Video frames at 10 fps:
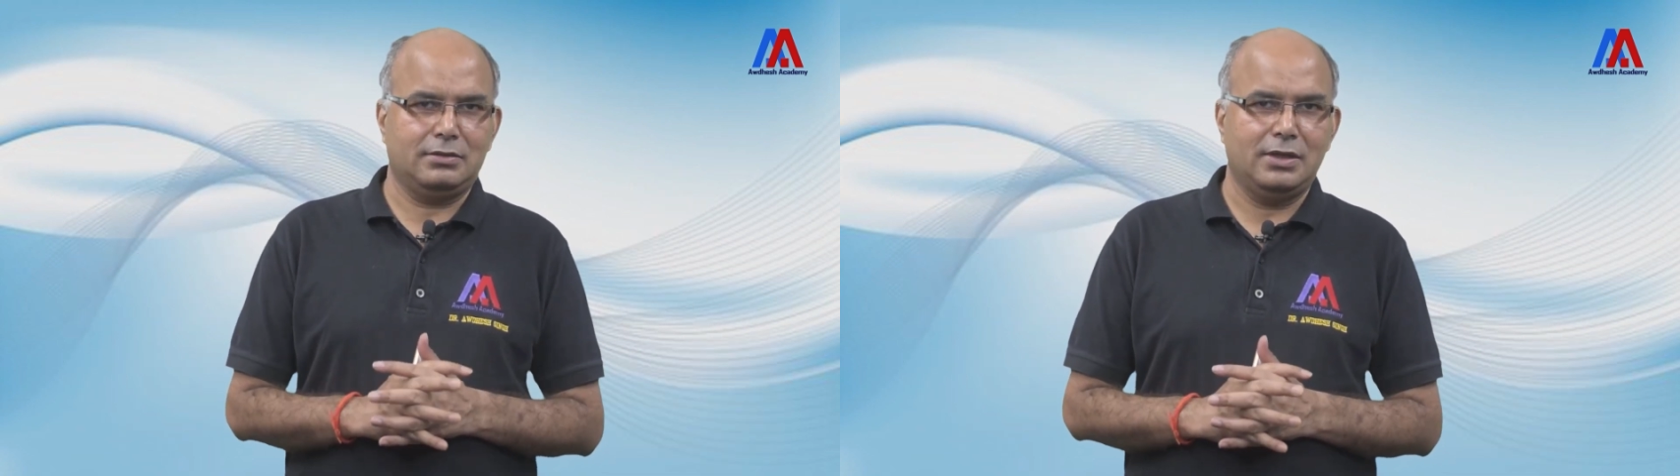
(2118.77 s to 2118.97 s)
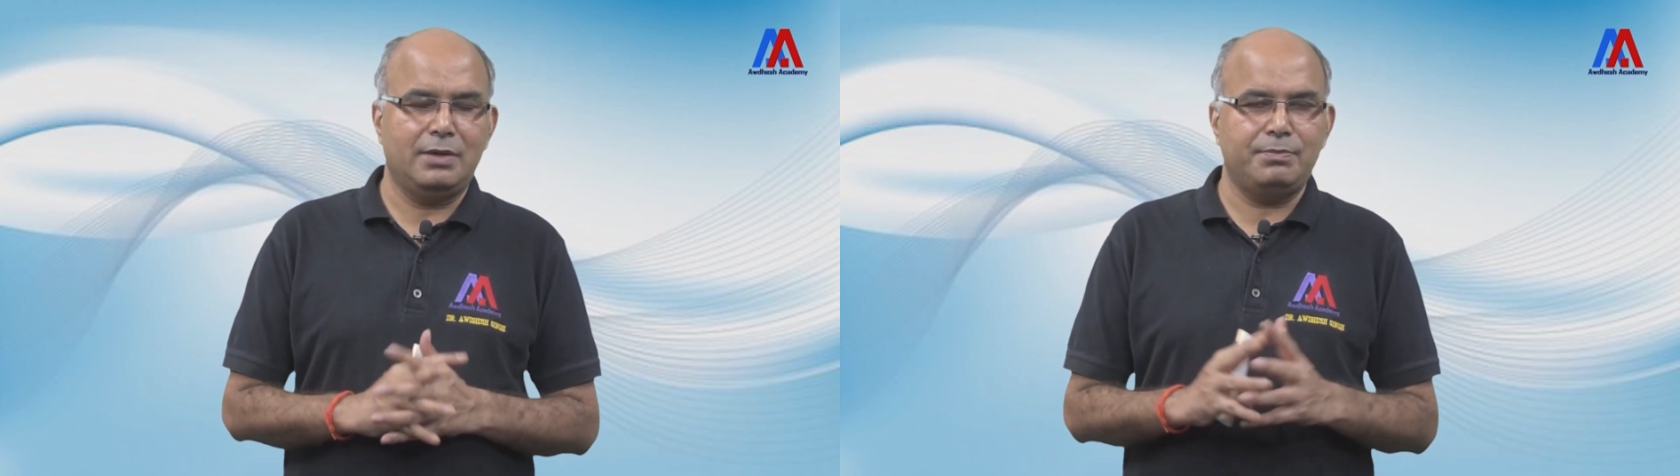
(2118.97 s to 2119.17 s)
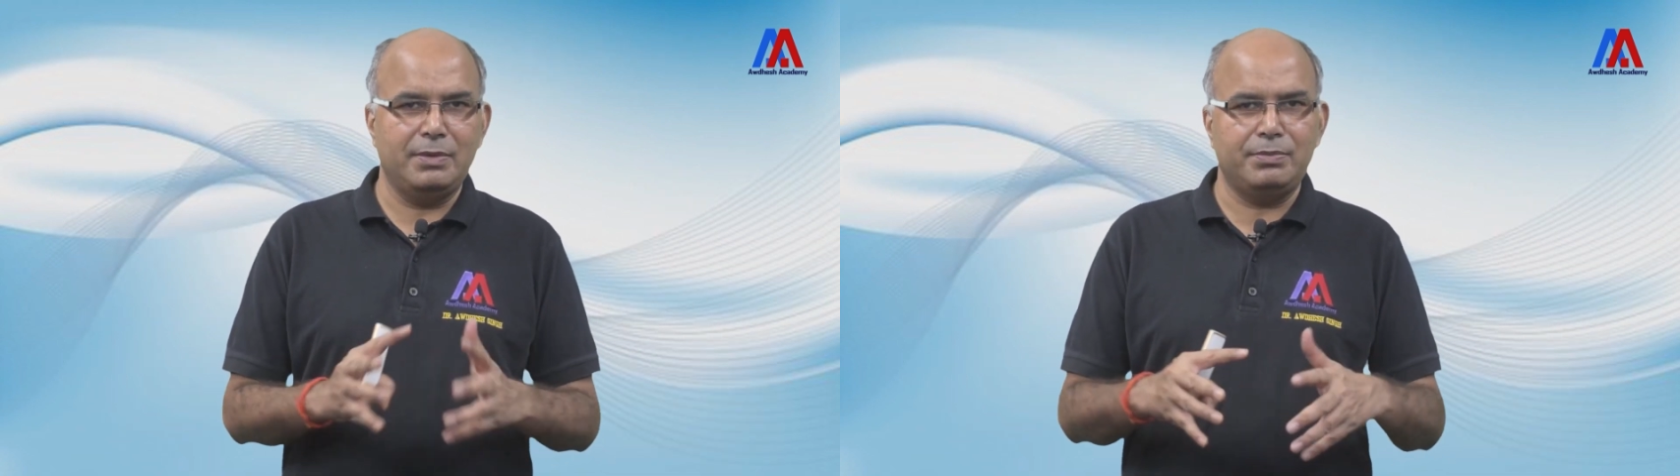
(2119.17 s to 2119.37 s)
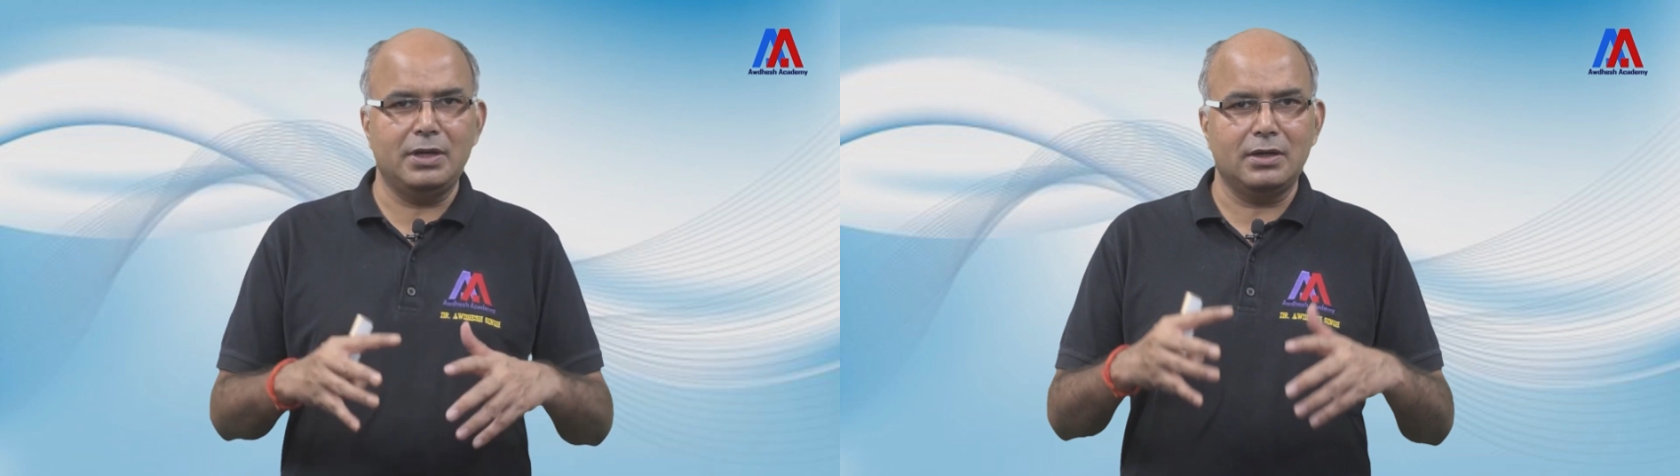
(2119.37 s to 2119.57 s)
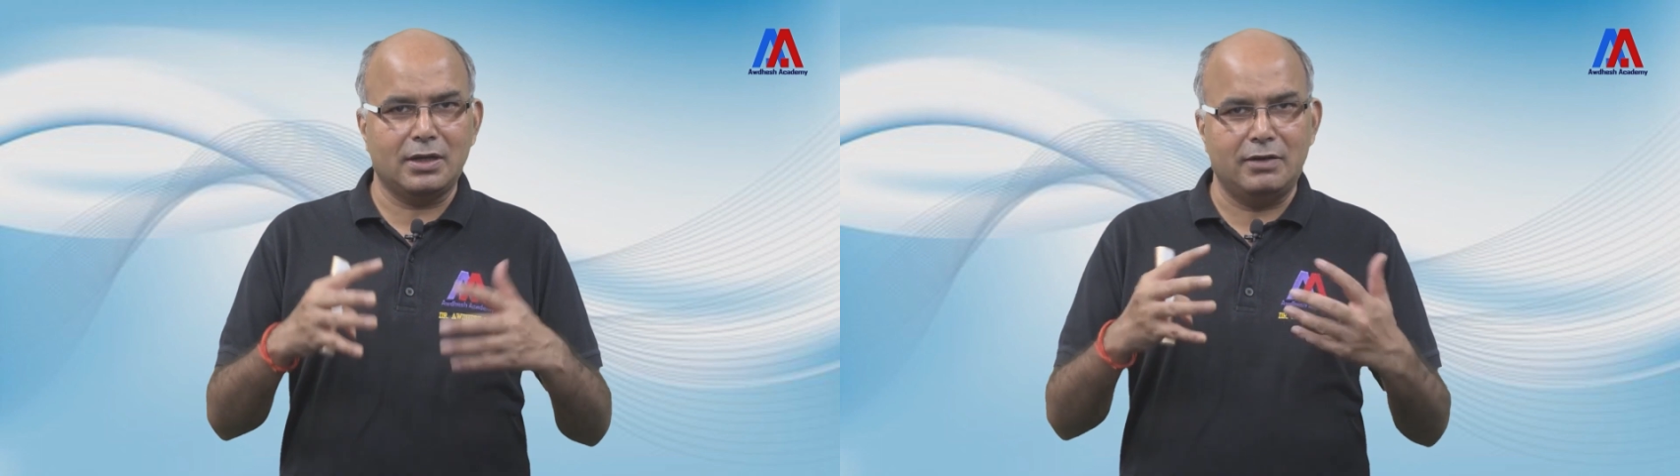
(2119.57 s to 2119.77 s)
and
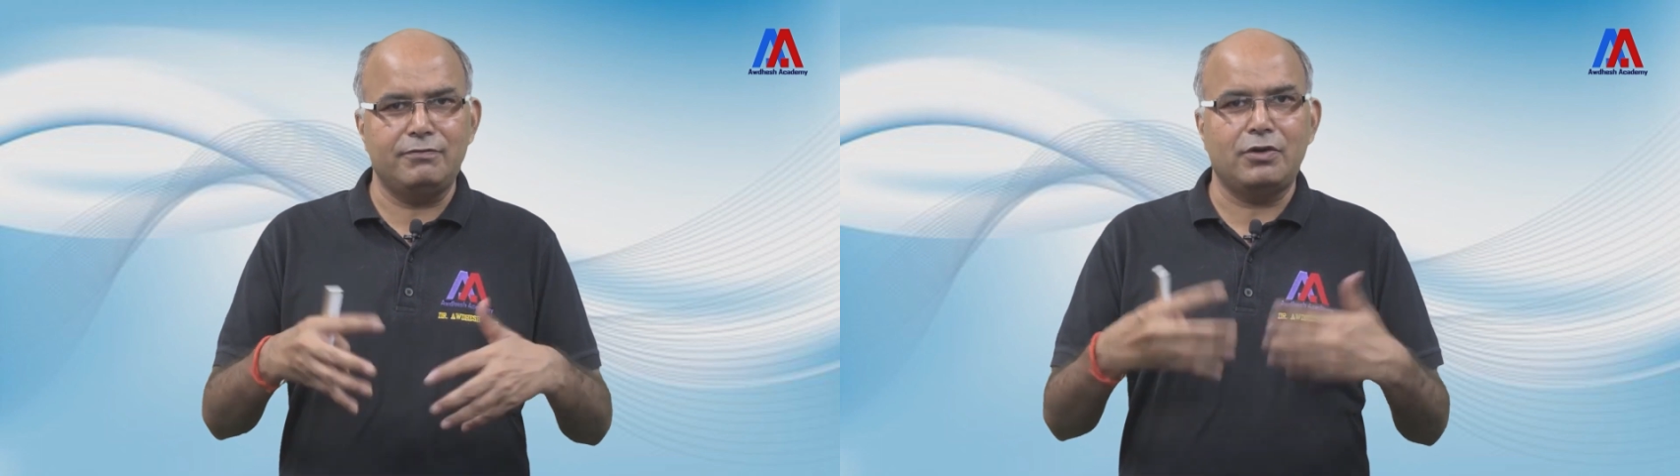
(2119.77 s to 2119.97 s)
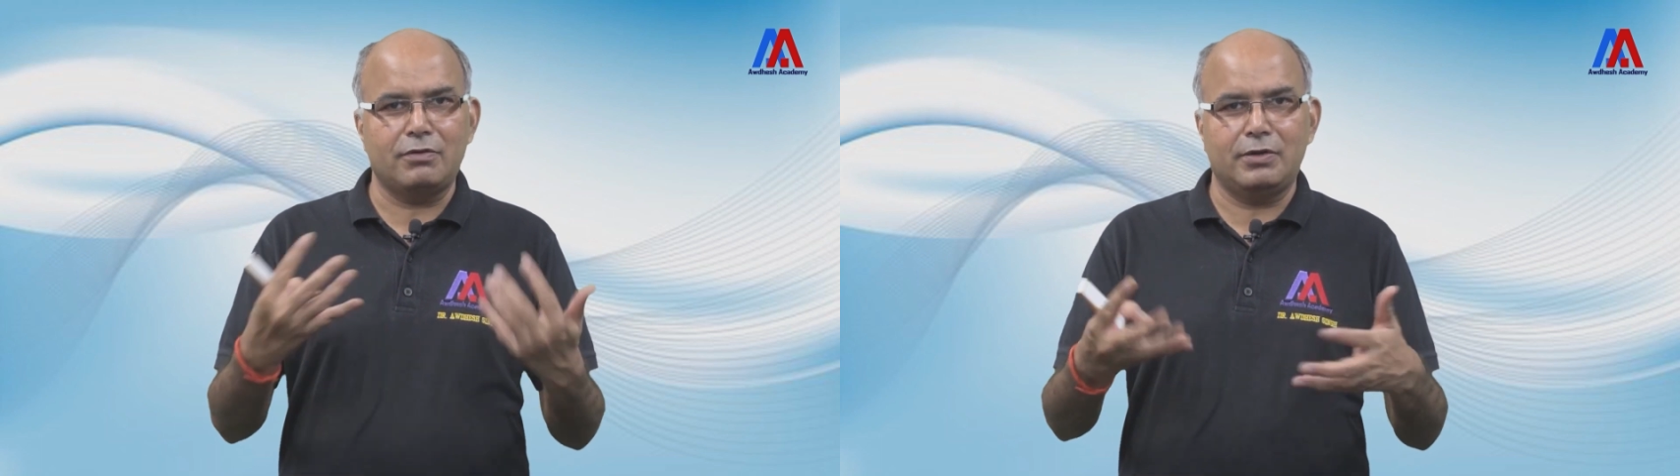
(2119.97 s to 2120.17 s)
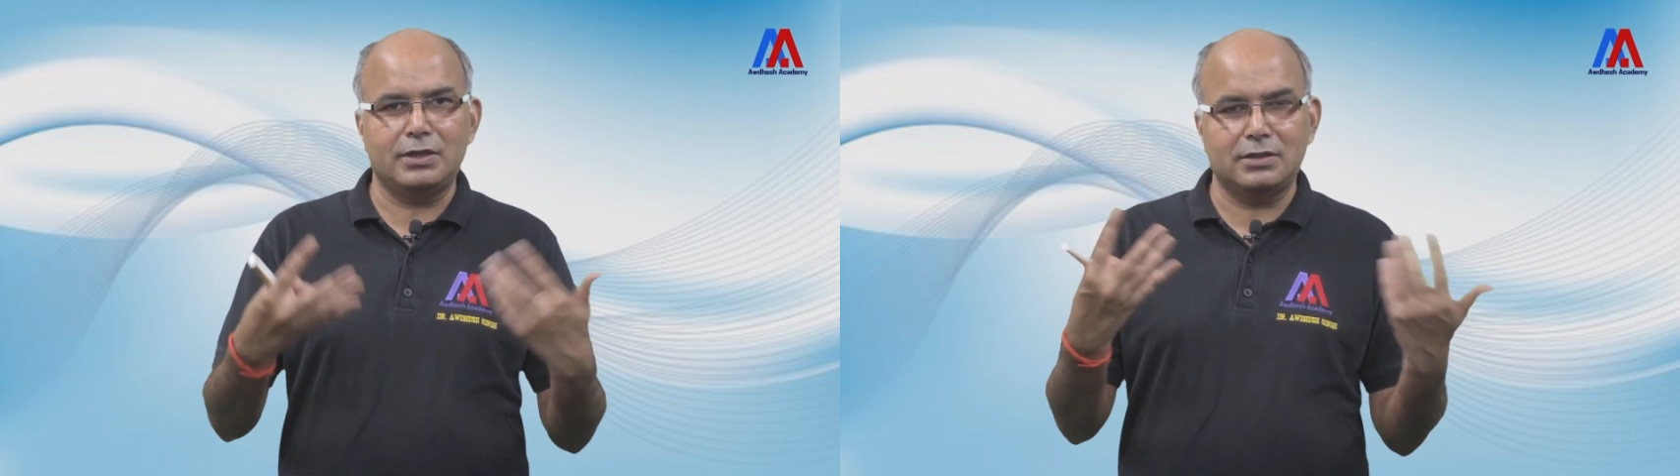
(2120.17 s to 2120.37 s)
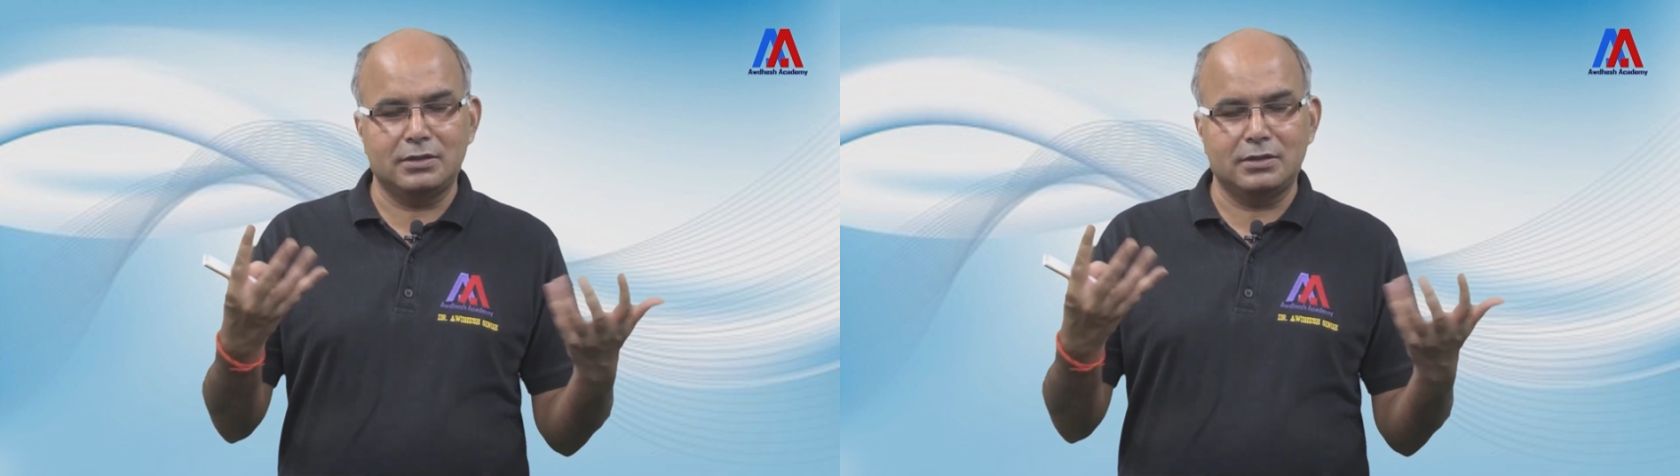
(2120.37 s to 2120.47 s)
people come forward